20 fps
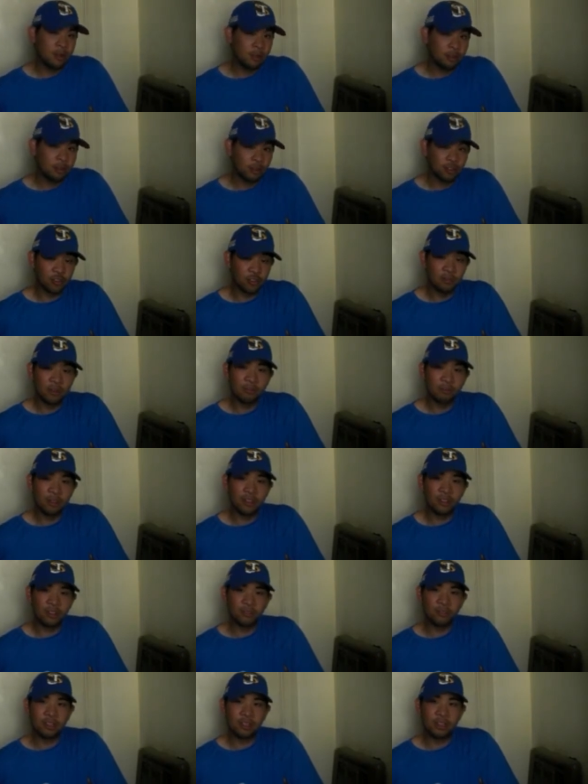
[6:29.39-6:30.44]
there should be
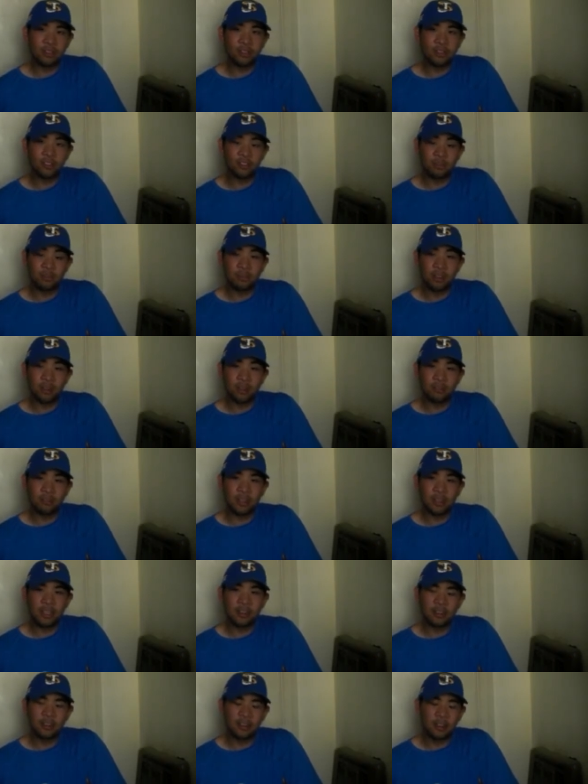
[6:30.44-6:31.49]
reason that he should be all
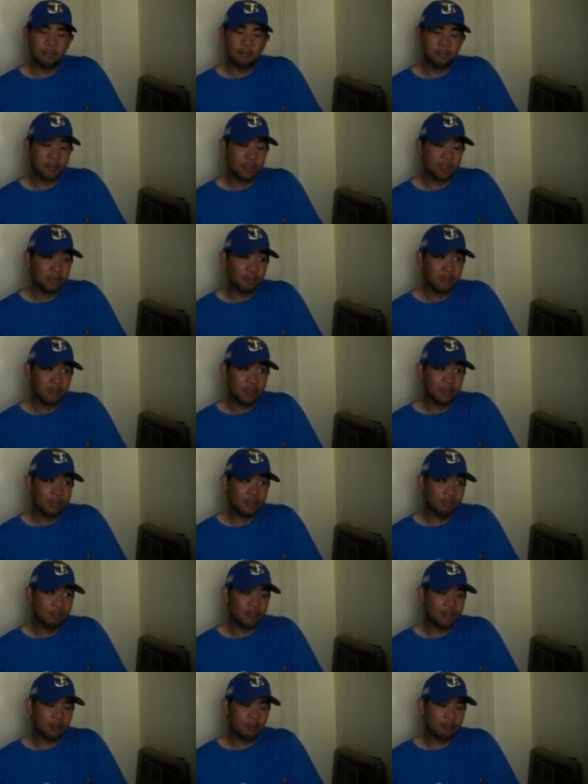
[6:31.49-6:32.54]
right. Uh, Matt,
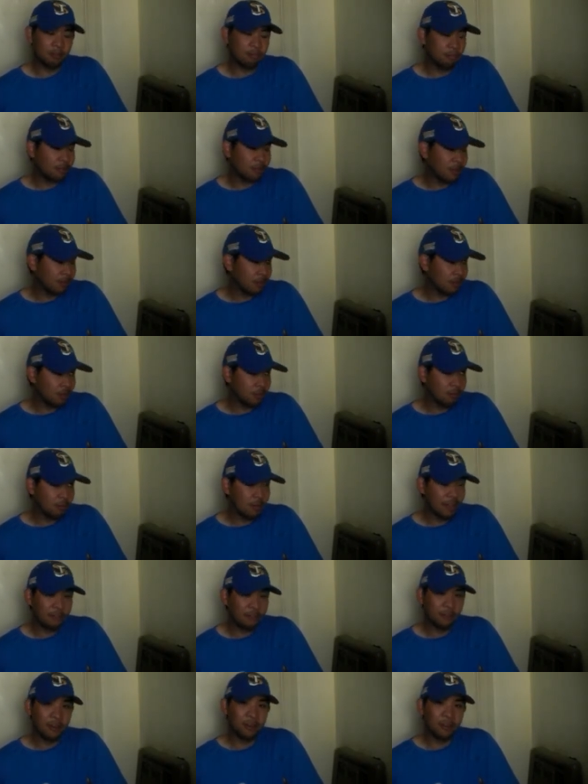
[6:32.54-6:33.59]
you know, even though
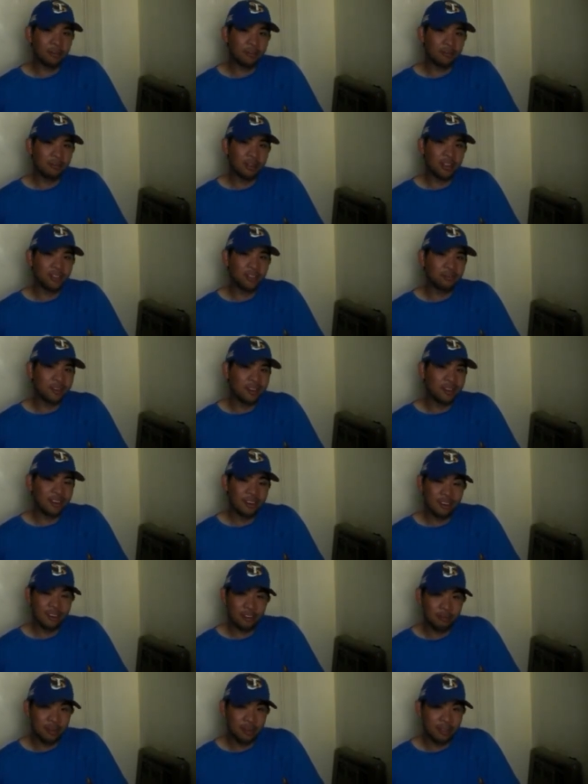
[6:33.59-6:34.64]
Matt Faulkner graduated, I
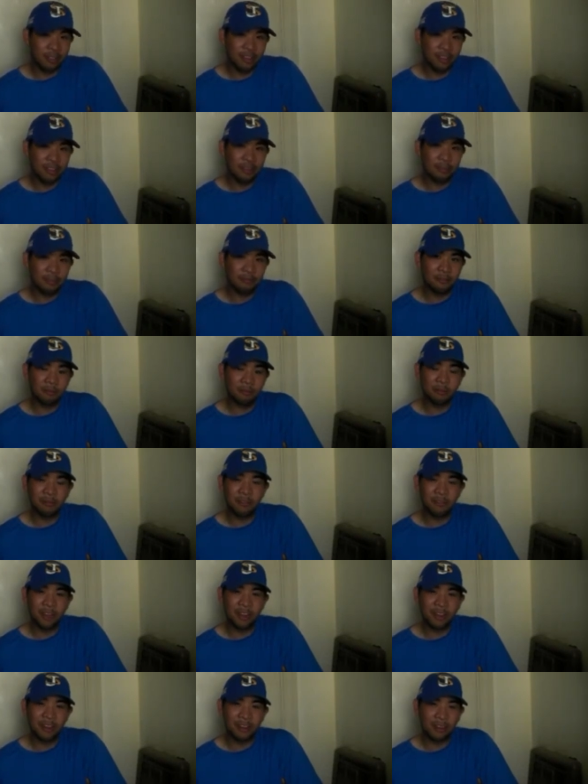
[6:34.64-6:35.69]
can only thank him for
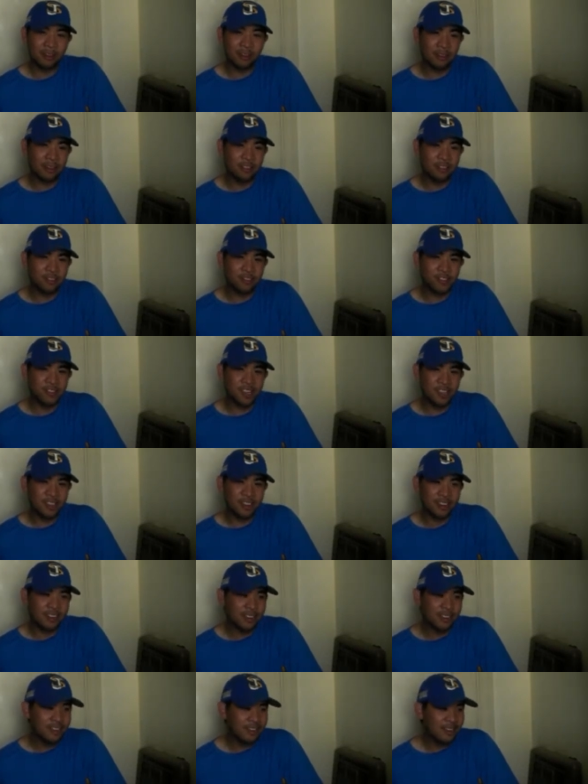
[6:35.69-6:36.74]
providing a clutch
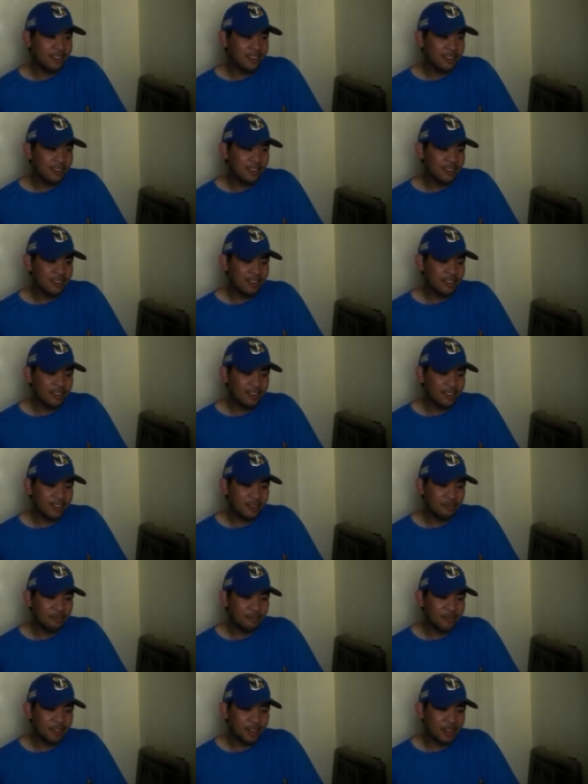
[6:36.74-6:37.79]
gene uh,
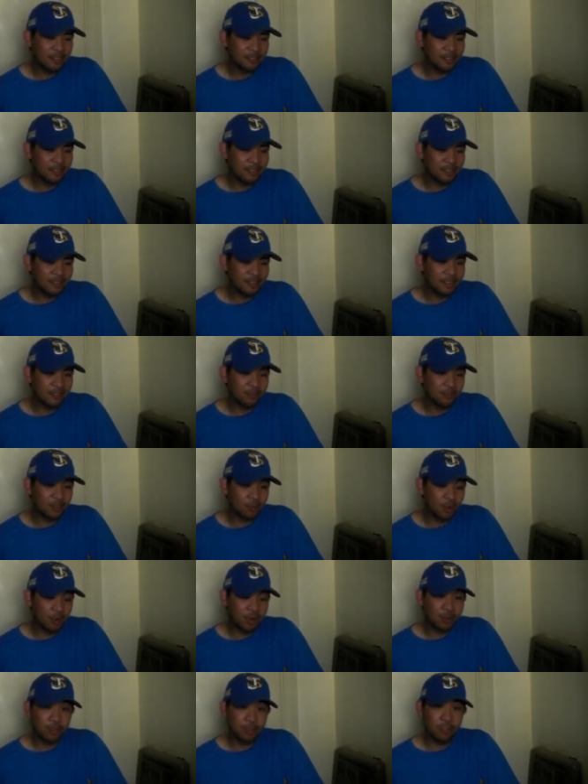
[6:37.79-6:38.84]
San Jose State was
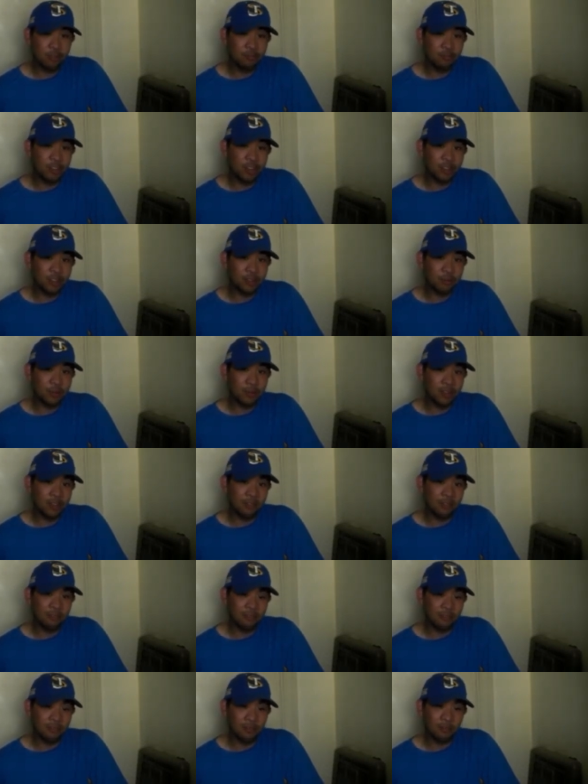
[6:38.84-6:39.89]
one or two plays away
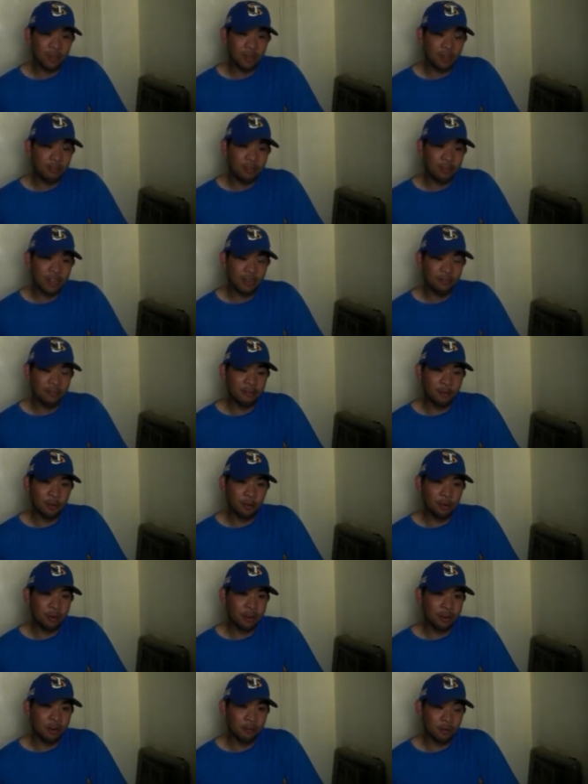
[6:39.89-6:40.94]
from going eight and
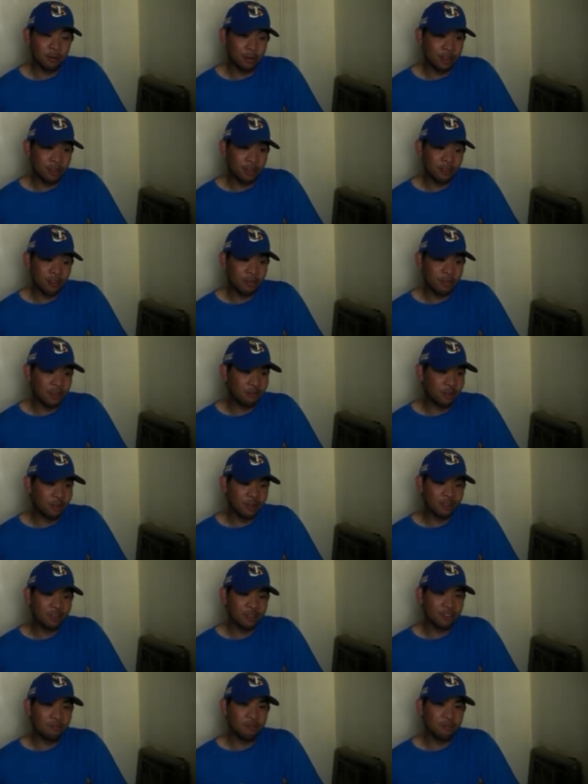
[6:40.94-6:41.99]
four, or they could have been one
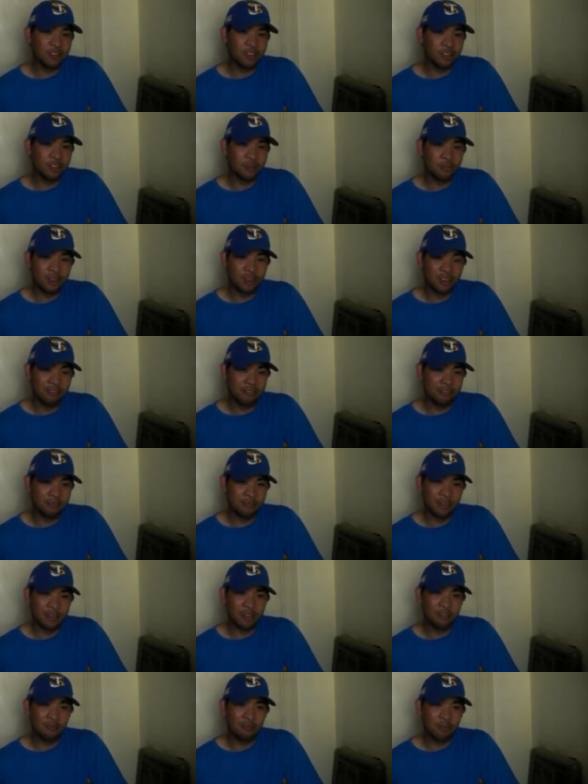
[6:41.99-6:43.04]
or two plays away from
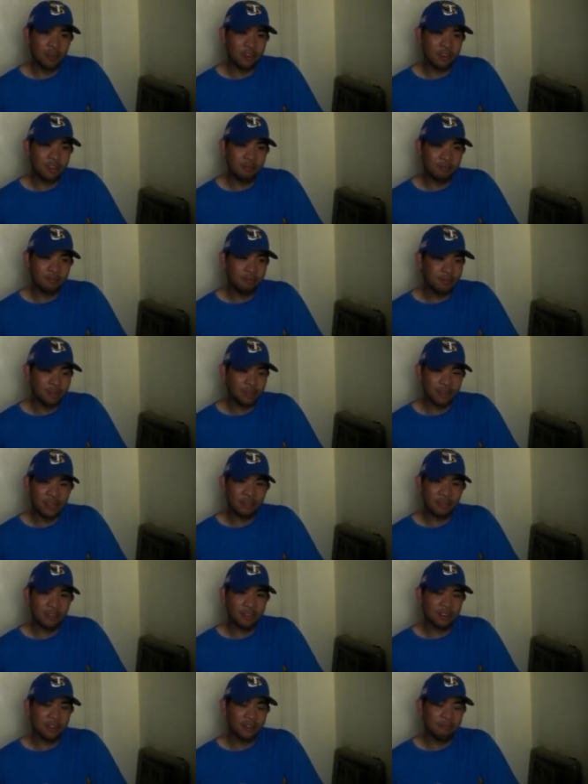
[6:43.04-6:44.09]
being one and
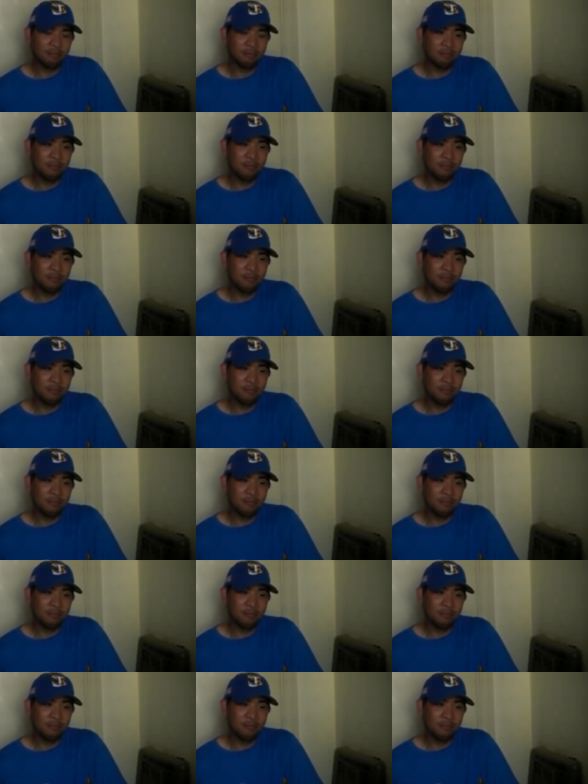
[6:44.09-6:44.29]
eleven. They,